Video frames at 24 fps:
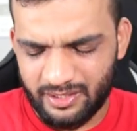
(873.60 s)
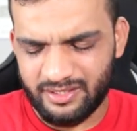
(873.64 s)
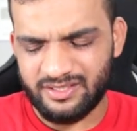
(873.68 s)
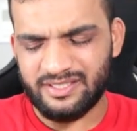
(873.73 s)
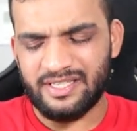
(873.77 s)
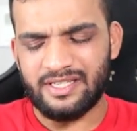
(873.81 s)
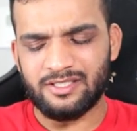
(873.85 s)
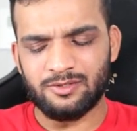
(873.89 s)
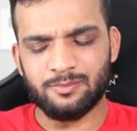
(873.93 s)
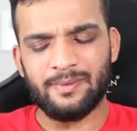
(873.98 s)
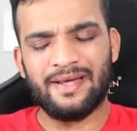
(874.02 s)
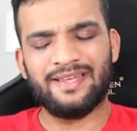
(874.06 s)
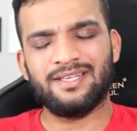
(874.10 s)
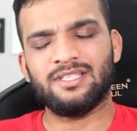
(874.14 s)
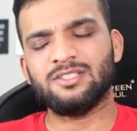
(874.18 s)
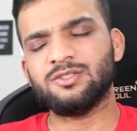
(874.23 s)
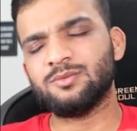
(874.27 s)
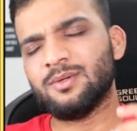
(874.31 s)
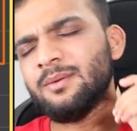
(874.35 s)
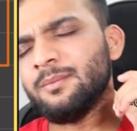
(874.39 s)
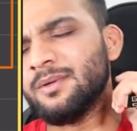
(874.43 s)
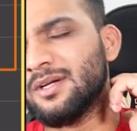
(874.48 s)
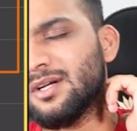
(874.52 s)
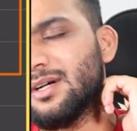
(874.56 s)
Query size
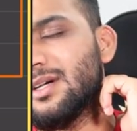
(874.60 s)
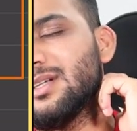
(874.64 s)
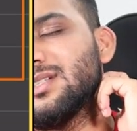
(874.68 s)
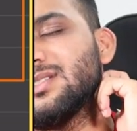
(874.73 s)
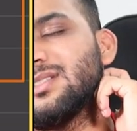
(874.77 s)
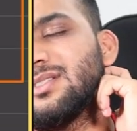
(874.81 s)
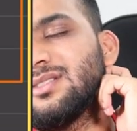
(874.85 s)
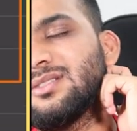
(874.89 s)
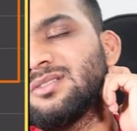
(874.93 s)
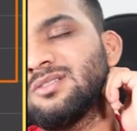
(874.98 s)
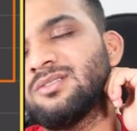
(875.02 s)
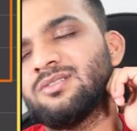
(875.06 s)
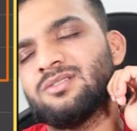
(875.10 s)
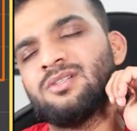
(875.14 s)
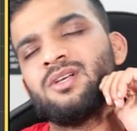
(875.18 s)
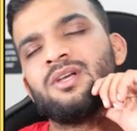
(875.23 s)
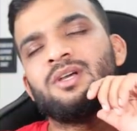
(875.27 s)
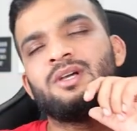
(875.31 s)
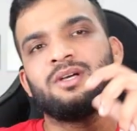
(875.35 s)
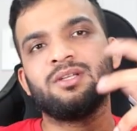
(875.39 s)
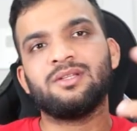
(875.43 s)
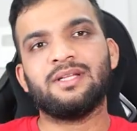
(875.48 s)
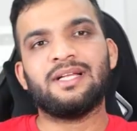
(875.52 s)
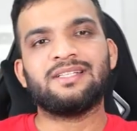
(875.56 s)
minus 1 because
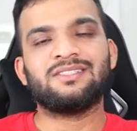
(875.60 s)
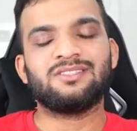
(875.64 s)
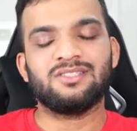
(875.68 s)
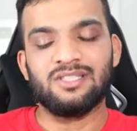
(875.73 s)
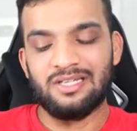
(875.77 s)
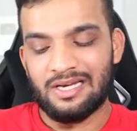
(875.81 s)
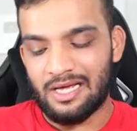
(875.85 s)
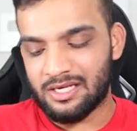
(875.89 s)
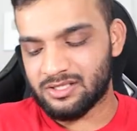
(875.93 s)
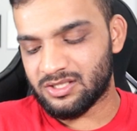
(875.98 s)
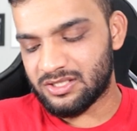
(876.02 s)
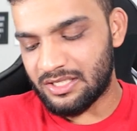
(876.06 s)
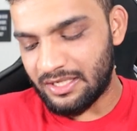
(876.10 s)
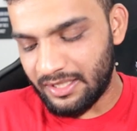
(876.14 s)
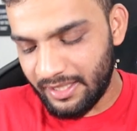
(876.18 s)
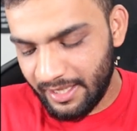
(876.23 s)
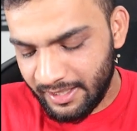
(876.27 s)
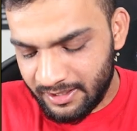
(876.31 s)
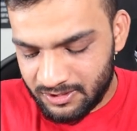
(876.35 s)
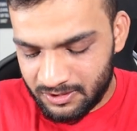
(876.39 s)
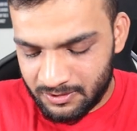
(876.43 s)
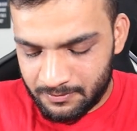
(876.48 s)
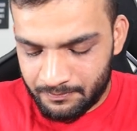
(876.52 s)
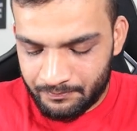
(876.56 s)
that's the last
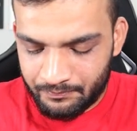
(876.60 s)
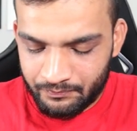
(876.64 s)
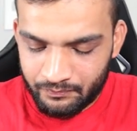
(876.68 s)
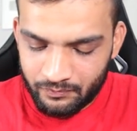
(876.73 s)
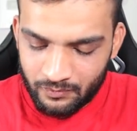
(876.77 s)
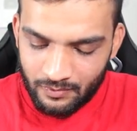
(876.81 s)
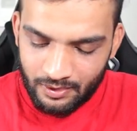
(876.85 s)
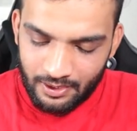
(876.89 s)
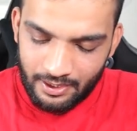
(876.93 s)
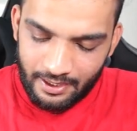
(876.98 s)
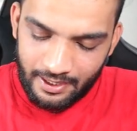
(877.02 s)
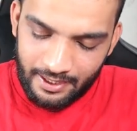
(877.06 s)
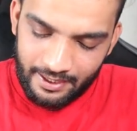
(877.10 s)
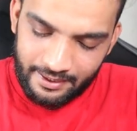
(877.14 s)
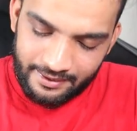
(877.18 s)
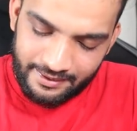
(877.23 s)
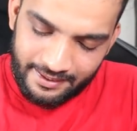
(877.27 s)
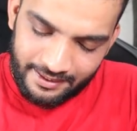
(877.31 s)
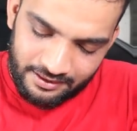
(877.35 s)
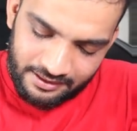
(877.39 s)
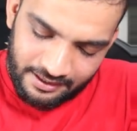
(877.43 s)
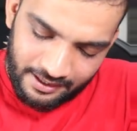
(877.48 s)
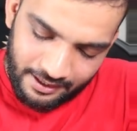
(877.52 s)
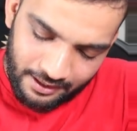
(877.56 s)
index.
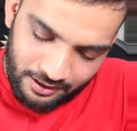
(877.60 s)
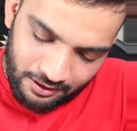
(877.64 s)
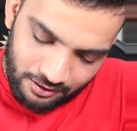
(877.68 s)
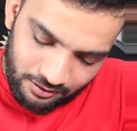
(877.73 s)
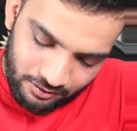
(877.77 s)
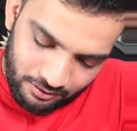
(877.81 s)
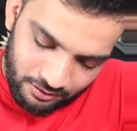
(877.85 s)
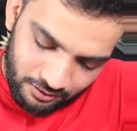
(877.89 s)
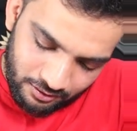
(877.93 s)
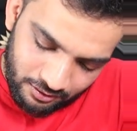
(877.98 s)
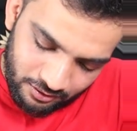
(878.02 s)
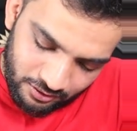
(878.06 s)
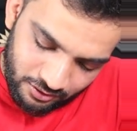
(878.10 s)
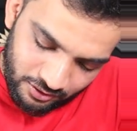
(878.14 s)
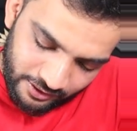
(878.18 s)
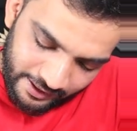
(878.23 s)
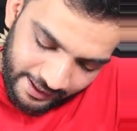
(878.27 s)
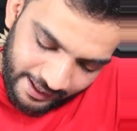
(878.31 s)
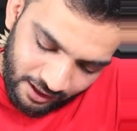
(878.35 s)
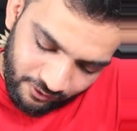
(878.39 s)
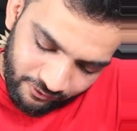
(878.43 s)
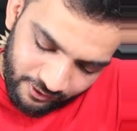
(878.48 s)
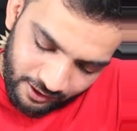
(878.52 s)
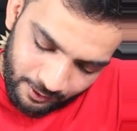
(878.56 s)
And get the L.
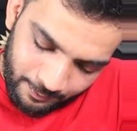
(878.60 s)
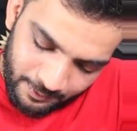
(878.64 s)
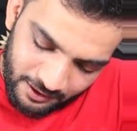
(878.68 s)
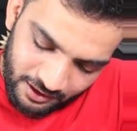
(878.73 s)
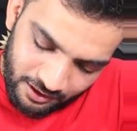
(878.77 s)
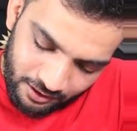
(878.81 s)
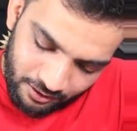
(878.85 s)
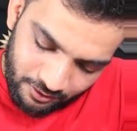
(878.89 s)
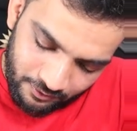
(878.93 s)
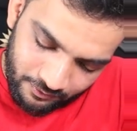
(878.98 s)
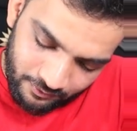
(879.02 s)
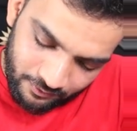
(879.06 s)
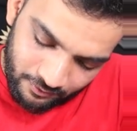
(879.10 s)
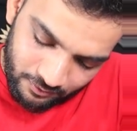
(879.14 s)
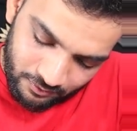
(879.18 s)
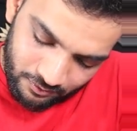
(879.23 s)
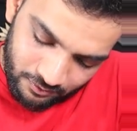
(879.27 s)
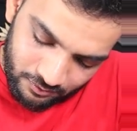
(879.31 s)
L will be